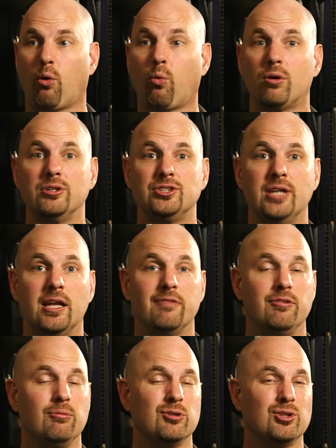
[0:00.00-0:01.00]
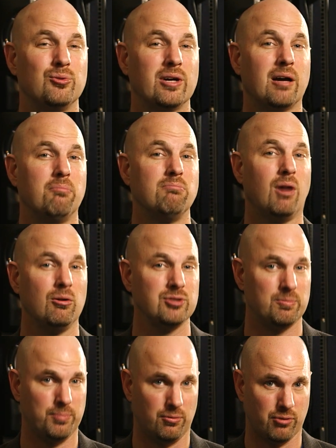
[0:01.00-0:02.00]
Or worse yet, if you were doing a
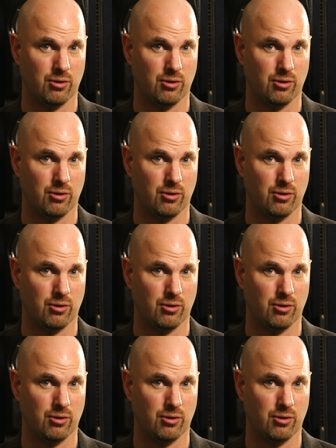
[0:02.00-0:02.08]
multiple